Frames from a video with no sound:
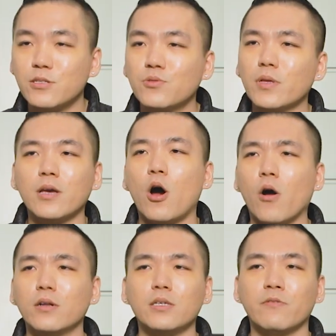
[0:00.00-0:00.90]
it's really
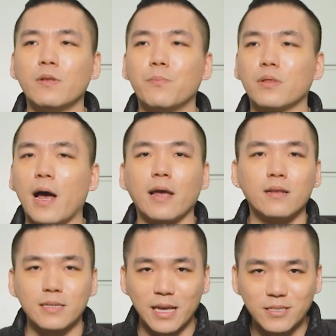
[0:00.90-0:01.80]
hard to even
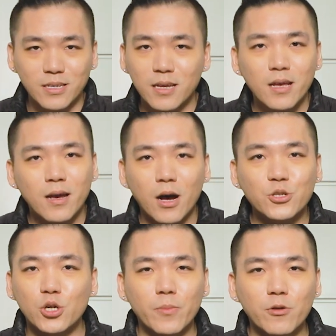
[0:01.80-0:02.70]
blind taste a
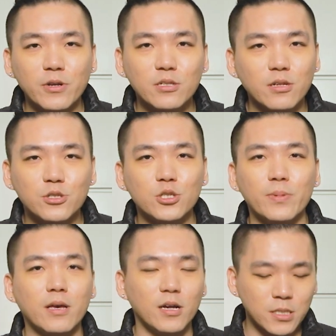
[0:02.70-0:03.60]
German Riesling just
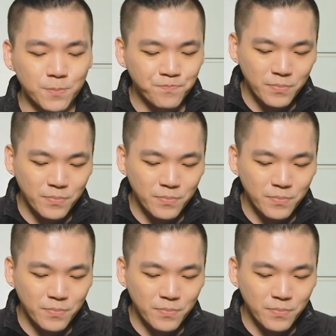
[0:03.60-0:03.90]
because